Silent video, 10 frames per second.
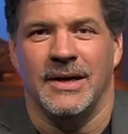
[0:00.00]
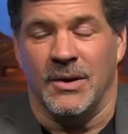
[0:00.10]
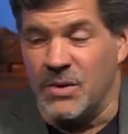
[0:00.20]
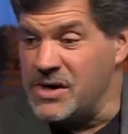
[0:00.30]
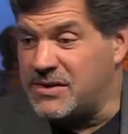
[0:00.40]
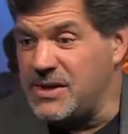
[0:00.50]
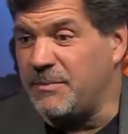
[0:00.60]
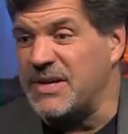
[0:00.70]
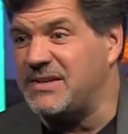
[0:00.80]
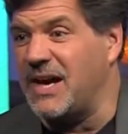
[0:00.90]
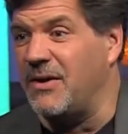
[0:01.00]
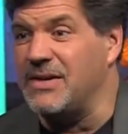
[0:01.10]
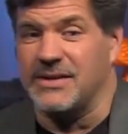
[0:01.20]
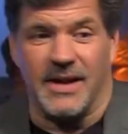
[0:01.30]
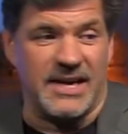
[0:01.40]
Will you simply say, oh,
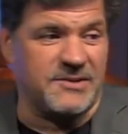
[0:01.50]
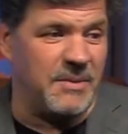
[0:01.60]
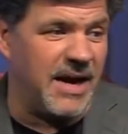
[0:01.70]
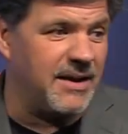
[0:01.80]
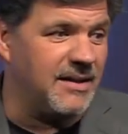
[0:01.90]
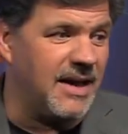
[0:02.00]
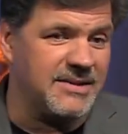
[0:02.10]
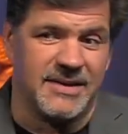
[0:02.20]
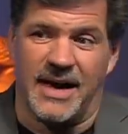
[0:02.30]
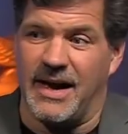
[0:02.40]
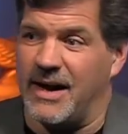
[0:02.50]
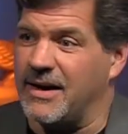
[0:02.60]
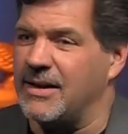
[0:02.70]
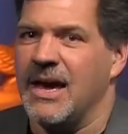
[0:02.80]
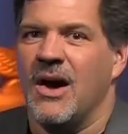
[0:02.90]
he's a nice man and nice guy
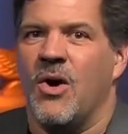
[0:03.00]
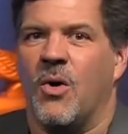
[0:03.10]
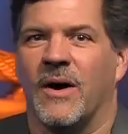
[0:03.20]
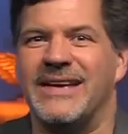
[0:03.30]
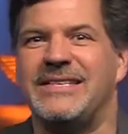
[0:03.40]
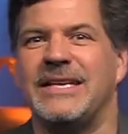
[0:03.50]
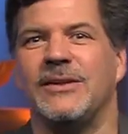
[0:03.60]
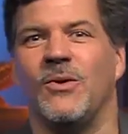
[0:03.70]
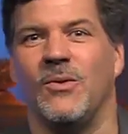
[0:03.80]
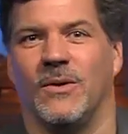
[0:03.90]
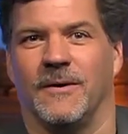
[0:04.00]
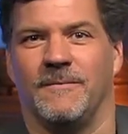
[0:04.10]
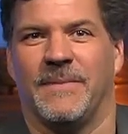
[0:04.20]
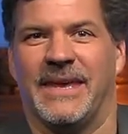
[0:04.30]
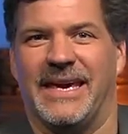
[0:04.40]
hung it? Or is he Lord?
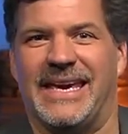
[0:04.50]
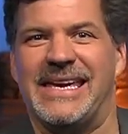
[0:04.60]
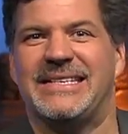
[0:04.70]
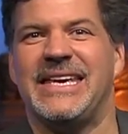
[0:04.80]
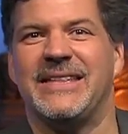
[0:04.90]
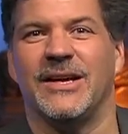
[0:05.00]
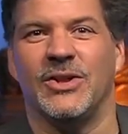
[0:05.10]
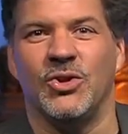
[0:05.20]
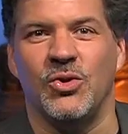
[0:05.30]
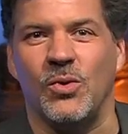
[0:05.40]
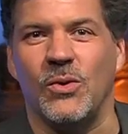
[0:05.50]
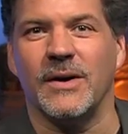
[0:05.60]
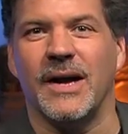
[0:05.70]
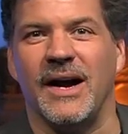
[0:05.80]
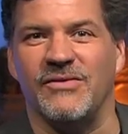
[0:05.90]
Is he the
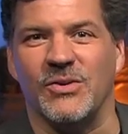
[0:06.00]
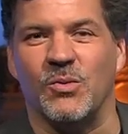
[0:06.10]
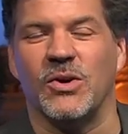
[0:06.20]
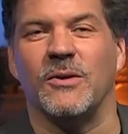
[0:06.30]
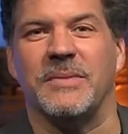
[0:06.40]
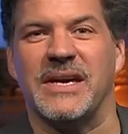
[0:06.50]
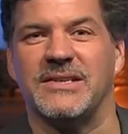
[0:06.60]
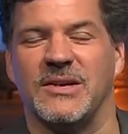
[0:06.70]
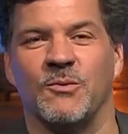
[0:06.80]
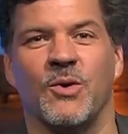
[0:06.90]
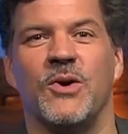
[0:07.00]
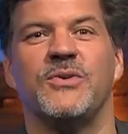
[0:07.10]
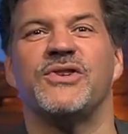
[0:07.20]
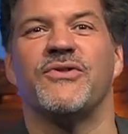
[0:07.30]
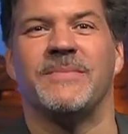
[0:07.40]
Lord of the world because he
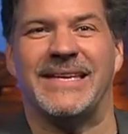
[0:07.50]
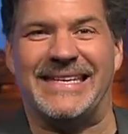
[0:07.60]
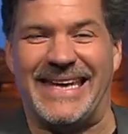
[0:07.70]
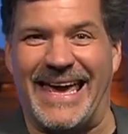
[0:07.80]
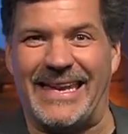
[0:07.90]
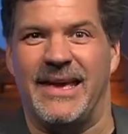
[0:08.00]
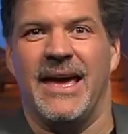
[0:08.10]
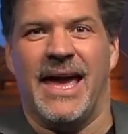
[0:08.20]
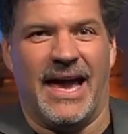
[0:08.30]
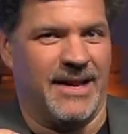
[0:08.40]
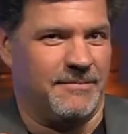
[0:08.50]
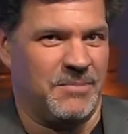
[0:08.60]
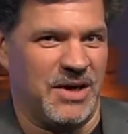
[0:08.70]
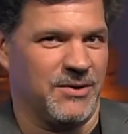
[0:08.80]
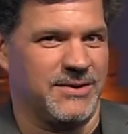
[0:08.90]
rose from the dead and
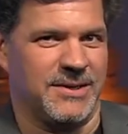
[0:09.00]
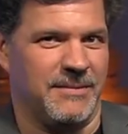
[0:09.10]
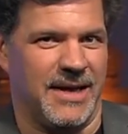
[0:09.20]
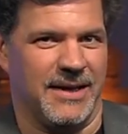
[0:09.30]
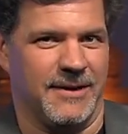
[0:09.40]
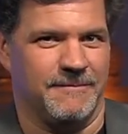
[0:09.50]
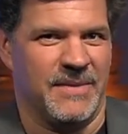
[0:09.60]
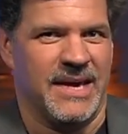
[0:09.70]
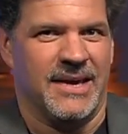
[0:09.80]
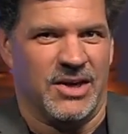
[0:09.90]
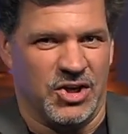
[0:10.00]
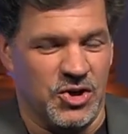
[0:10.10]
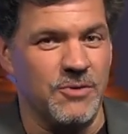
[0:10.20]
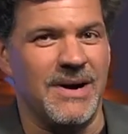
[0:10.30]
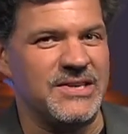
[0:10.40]
appeared to many?
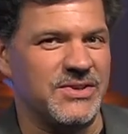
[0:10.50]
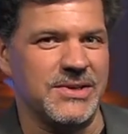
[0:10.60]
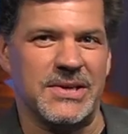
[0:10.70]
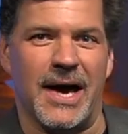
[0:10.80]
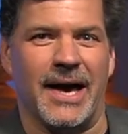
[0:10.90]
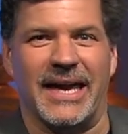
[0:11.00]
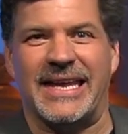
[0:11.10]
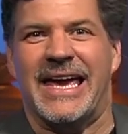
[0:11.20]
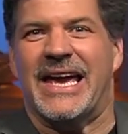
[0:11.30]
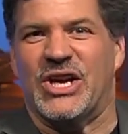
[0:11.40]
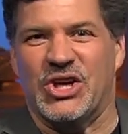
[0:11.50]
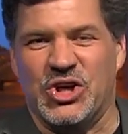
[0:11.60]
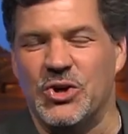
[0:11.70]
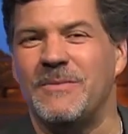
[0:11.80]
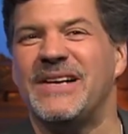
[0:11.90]
You must decide.
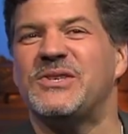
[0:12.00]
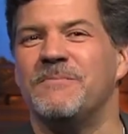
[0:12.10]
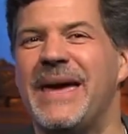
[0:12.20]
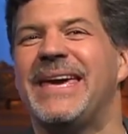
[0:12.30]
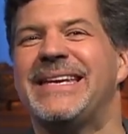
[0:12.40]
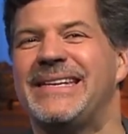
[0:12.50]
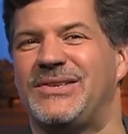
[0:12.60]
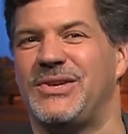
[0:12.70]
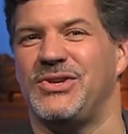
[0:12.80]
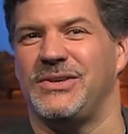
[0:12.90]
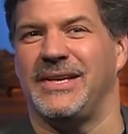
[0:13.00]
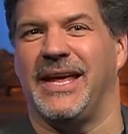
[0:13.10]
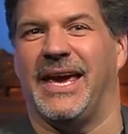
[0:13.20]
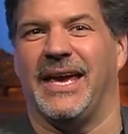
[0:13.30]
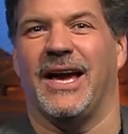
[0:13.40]
You must make a decision
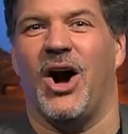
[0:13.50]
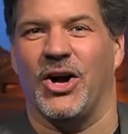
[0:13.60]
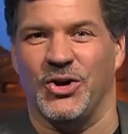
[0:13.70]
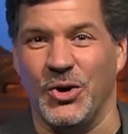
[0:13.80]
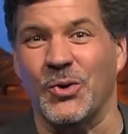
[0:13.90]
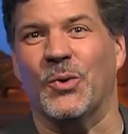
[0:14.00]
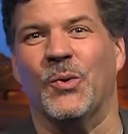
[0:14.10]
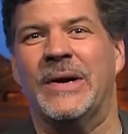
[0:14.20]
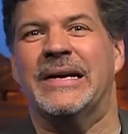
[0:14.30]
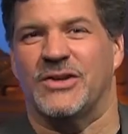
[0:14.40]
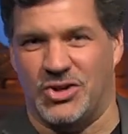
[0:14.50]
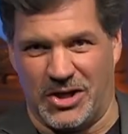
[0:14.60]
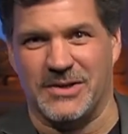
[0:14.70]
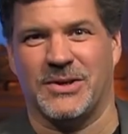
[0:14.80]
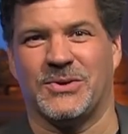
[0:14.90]
today on who
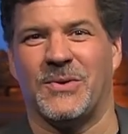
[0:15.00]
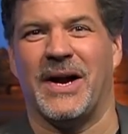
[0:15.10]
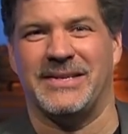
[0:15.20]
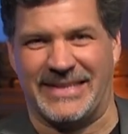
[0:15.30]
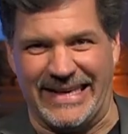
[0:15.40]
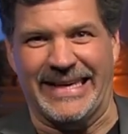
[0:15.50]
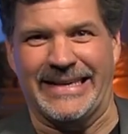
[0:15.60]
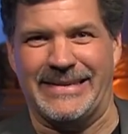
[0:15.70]
Jesus Christ is.